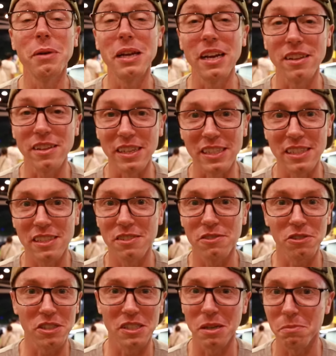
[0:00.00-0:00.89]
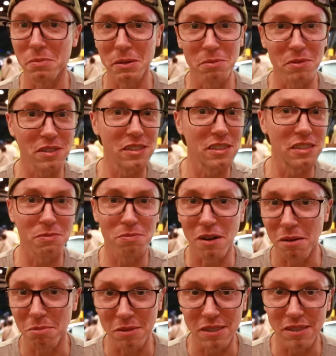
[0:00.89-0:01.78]
me at least. For some people this is
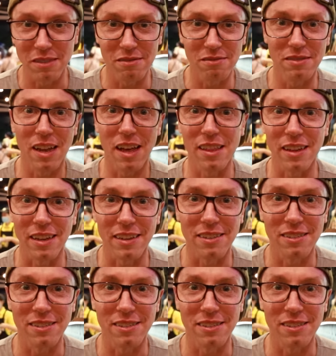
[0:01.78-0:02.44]
probably nothing.